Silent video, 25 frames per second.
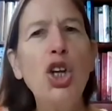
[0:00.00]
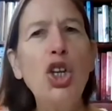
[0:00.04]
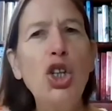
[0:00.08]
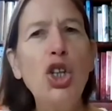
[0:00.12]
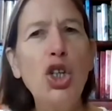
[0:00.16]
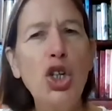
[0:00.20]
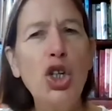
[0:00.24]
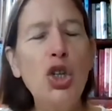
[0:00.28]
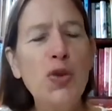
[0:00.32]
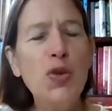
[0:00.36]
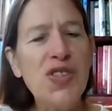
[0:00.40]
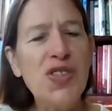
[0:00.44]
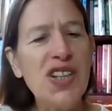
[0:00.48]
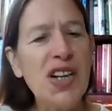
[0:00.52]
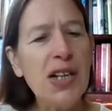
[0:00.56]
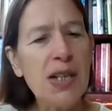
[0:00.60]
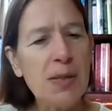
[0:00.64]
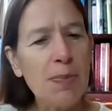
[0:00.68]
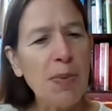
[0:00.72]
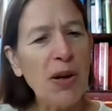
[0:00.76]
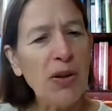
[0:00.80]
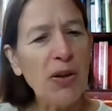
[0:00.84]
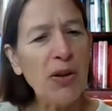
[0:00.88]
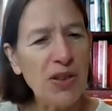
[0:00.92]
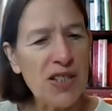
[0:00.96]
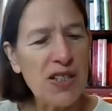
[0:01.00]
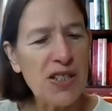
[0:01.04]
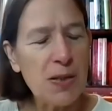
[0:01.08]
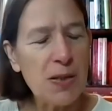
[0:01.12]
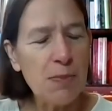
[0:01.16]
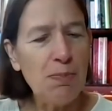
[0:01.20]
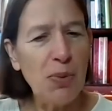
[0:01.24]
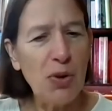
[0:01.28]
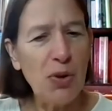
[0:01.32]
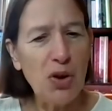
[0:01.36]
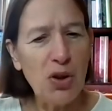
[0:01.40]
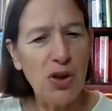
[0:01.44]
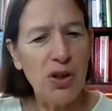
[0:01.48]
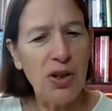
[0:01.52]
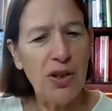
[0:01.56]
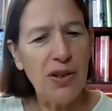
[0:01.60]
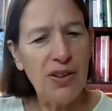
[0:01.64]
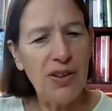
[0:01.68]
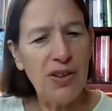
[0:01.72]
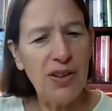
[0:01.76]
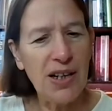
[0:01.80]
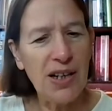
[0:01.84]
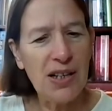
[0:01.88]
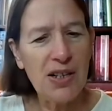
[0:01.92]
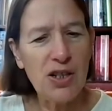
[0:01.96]
You said about this book
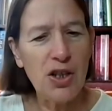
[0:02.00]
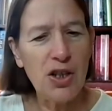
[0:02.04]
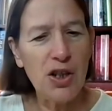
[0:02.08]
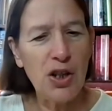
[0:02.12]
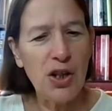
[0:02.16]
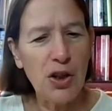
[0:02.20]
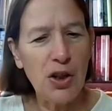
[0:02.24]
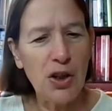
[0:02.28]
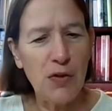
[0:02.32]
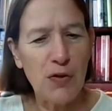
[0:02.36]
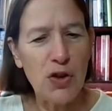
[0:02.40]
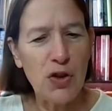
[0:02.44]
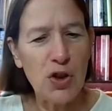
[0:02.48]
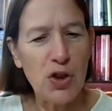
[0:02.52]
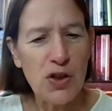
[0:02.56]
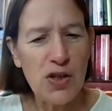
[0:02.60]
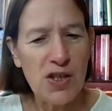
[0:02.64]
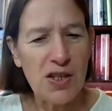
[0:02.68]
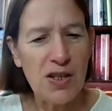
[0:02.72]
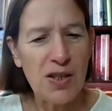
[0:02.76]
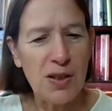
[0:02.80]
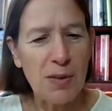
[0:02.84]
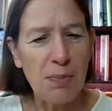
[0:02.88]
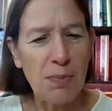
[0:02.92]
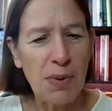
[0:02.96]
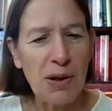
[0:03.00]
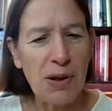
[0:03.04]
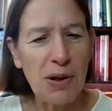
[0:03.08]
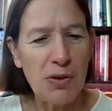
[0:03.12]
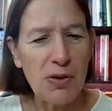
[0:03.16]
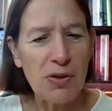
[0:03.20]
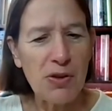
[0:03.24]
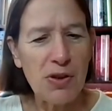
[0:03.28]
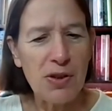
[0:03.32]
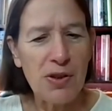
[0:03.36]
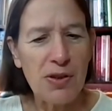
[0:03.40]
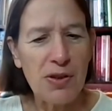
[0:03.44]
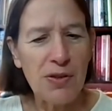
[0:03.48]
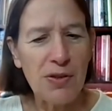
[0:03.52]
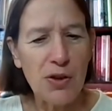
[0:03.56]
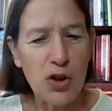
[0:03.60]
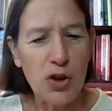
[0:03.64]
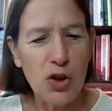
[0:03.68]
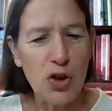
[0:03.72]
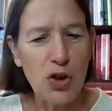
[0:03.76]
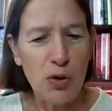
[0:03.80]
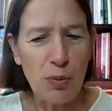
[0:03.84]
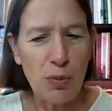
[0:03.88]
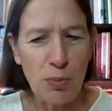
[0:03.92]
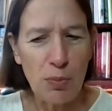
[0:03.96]
that you're just about
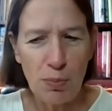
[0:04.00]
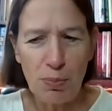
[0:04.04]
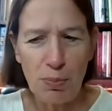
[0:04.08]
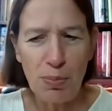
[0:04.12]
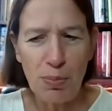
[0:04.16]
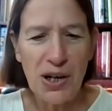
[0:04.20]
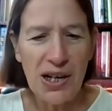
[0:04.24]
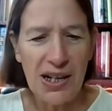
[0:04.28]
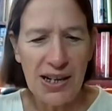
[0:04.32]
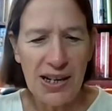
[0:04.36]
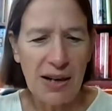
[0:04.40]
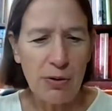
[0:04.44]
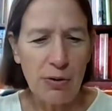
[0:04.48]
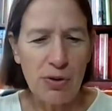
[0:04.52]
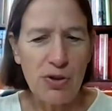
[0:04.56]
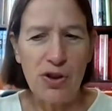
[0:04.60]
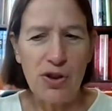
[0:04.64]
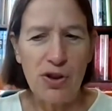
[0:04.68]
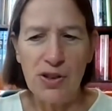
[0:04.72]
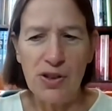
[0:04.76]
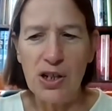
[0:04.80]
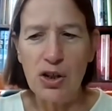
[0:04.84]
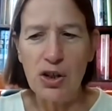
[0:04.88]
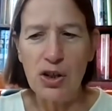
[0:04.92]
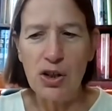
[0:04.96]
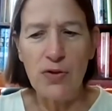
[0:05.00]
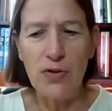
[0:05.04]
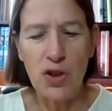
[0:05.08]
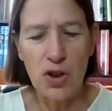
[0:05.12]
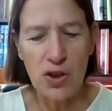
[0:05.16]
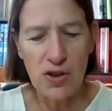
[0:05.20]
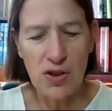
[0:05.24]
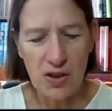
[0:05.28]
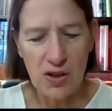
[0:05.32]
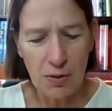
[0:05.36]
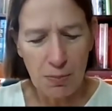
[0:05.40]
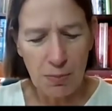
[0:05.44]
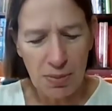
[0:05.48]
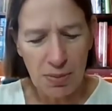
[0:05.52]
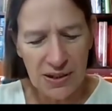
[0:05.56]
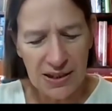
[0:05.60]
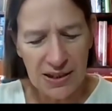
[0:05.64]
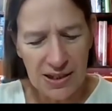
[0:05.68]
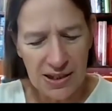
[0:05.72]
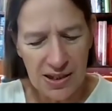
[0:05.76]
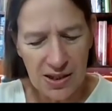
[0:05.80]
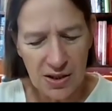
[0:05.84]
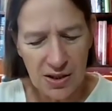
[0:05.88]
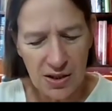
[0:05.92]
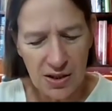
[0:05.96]
to bring out, that you've just
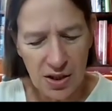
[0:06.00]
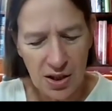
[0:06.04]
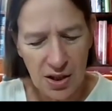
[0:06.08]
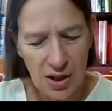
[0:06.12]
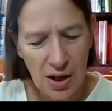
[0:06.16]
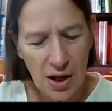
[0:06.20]
completed.